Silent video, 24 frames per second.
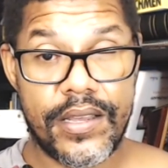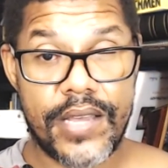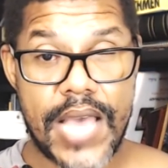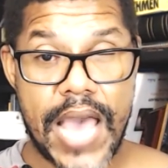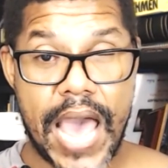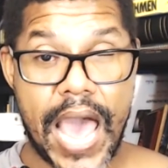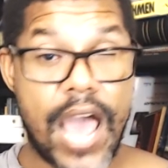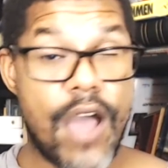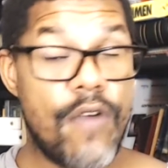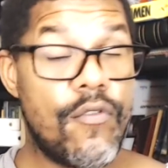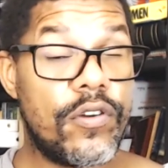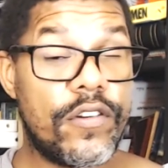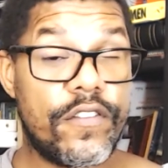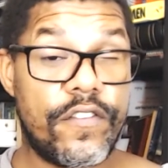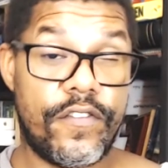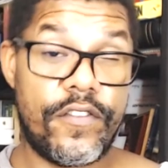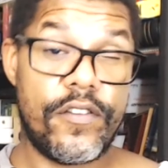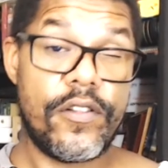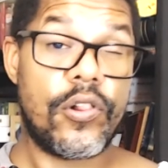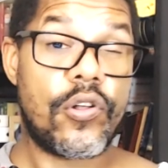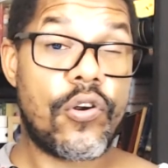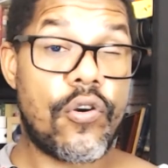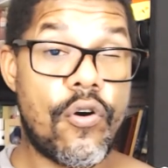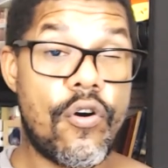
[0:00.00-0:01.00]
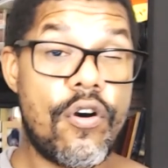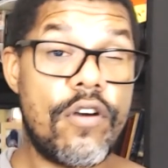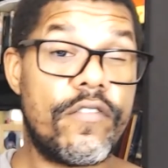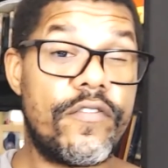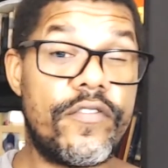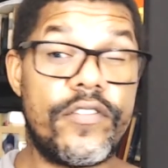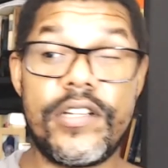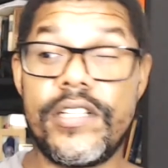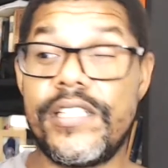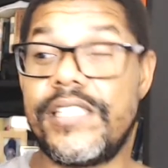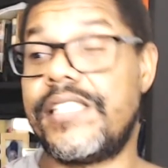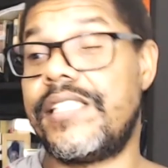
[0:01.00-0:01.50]
I would feel
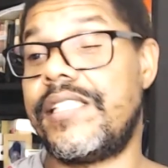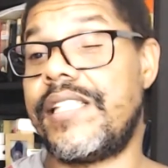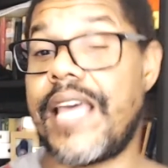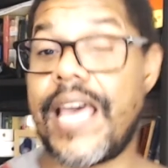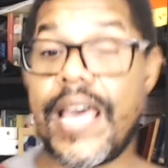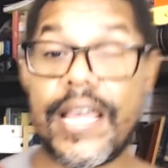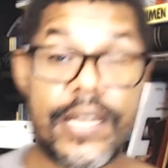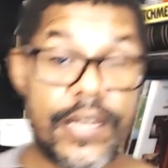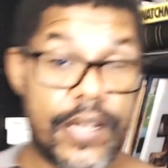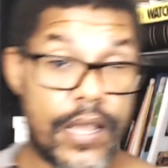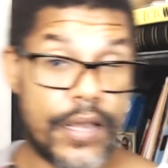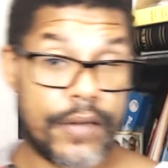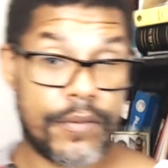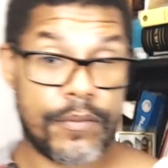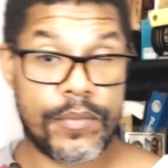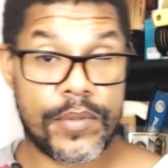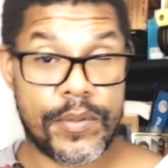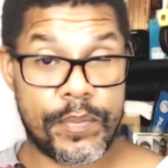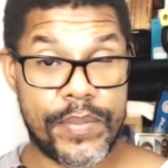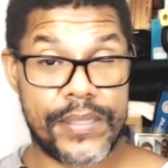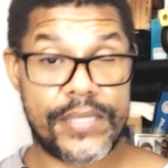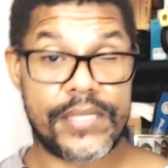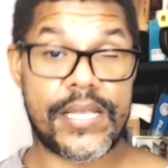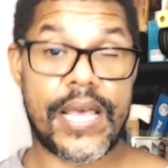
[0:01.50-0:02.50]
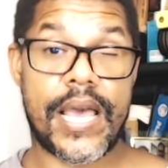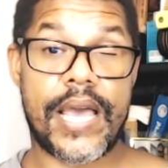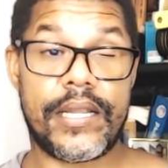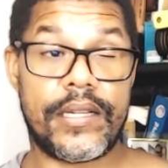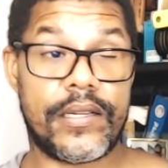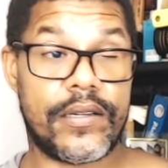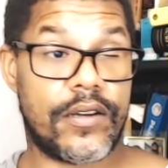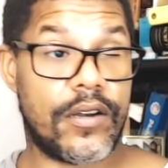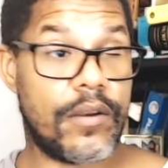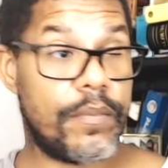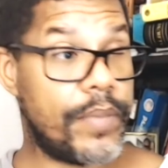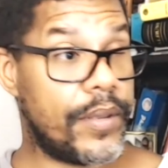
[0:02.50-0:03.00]
confident standing beside
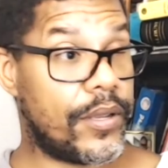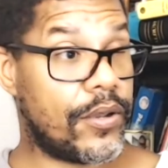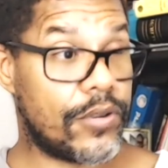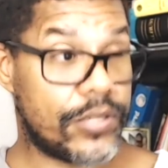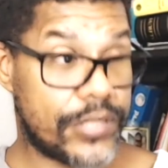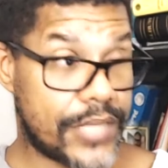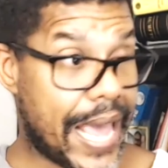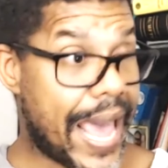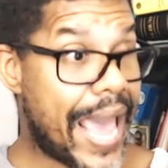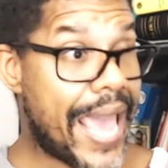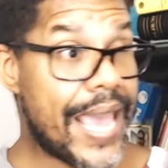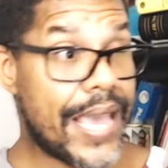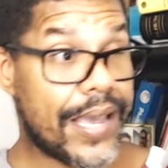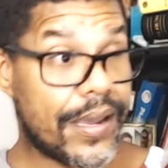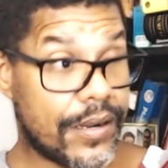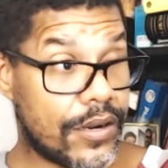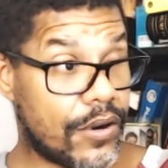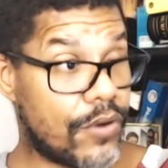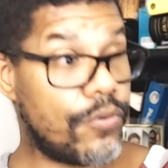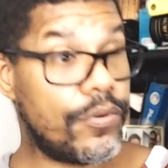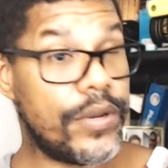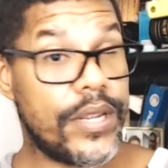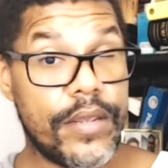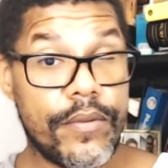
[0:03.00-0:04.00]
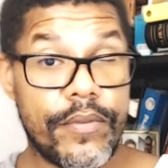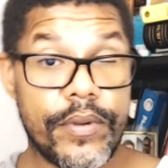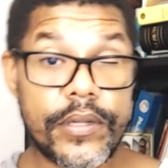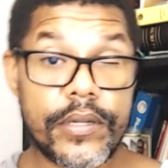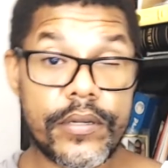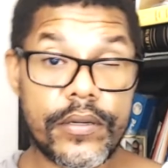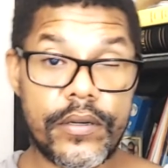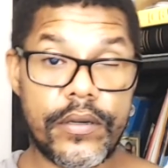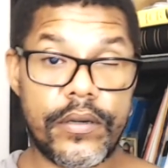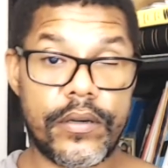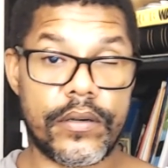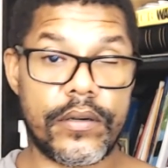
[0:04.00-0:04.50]
her because I agree with
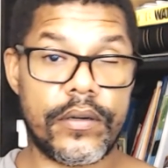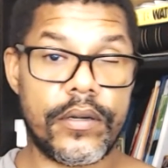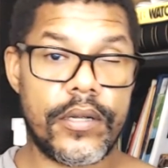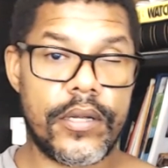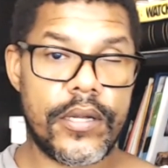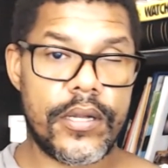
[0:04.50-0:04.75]
her.